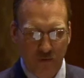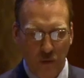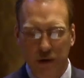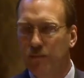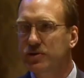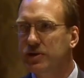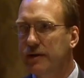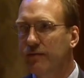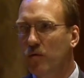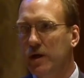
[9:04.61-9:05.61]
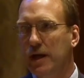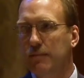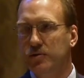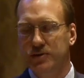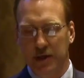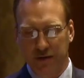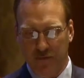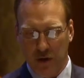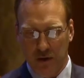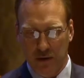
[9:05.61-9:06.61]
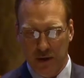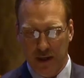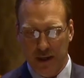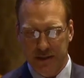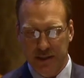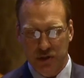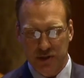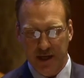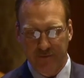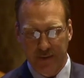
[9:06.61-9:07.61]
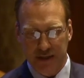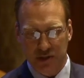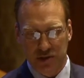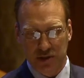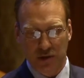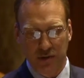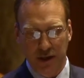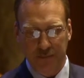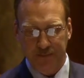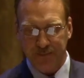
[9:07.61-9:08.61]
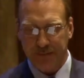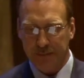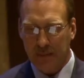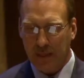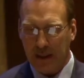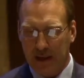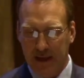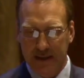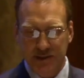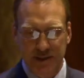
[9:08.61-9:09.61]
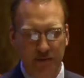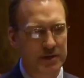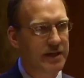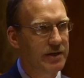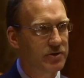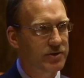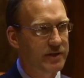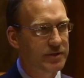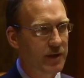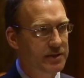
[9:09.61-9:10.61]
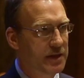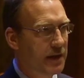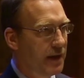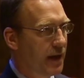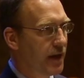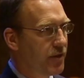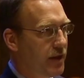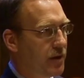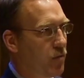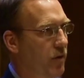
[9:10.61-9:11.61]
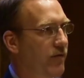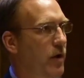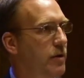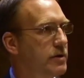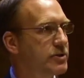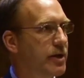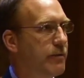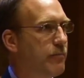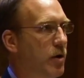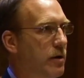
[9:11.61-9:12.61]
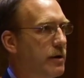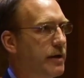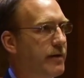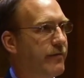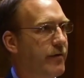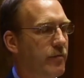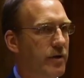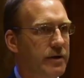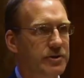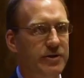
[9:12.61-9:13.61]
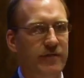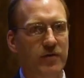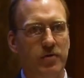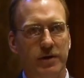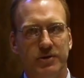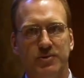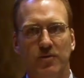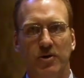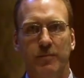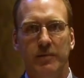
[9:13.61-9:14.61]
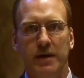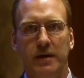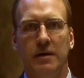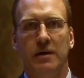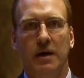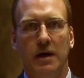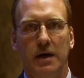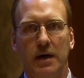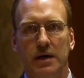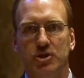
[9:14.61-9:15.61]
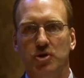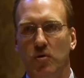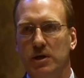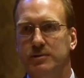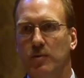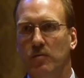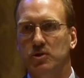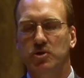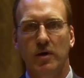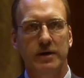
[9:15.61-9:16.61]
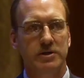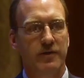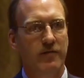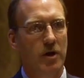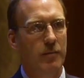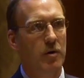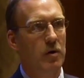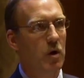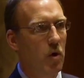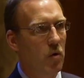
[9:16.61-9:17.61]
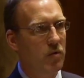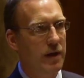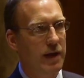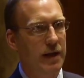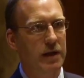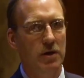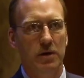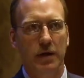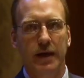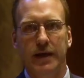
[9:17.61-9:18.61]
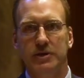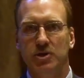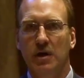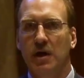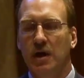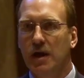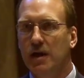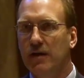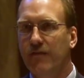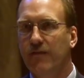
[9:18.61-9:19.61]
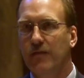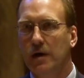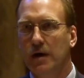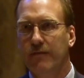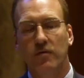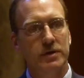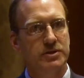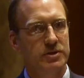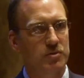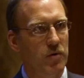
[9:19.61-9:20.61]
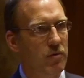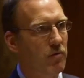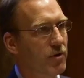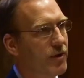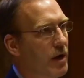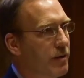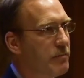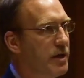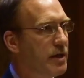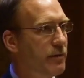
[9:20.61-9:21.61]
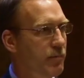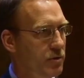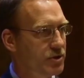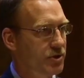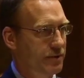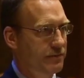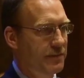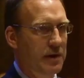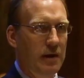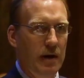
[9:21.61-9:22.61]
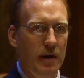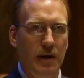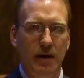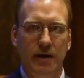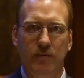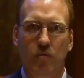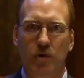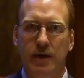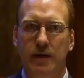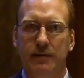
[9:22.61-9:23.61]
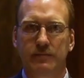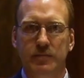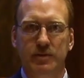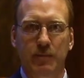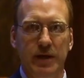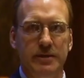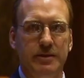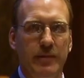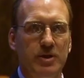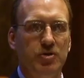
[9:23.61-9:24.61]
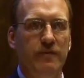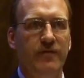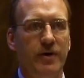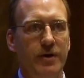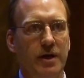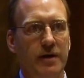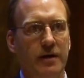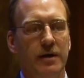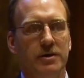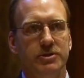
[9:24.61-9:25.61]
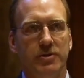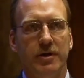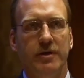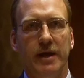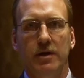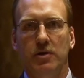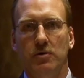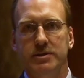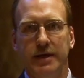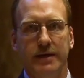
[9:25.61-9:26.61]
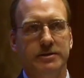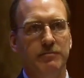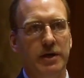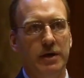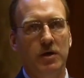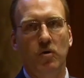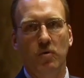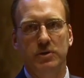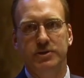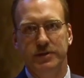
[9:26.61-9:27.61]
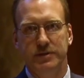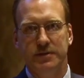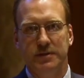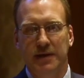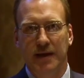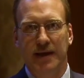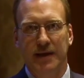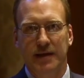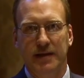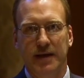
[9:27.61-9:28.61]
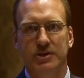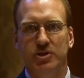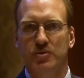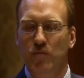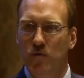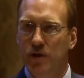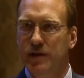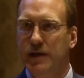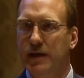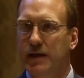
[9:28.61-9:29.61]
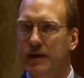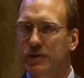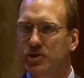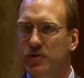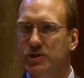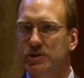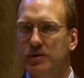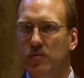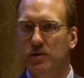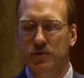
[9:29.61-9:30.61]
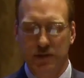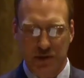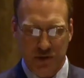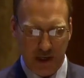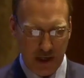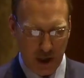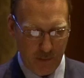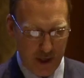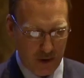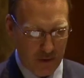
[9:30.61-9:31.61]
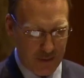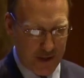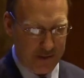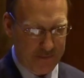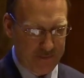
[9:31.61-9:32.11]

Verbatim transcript: forty percent, forty-eight percent of our uh, teachers have master's degree and seventeen years of experience. And I think that we'll fall in the same part of everyone else in a few years. We're going to be uh, a shortage, but we're trying to develop our own at a young age. If, uh, for instance, we were without a media person, Uh, we spent some extra funding so that they could go take some media courses. And that's just one of the illustrations that we're doing to try to help out with that.